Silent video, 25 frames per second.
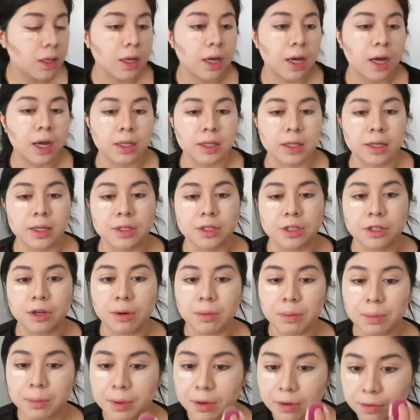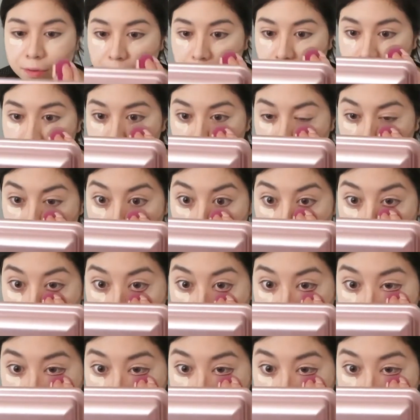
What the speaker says: I think I should grab a mirror for this. My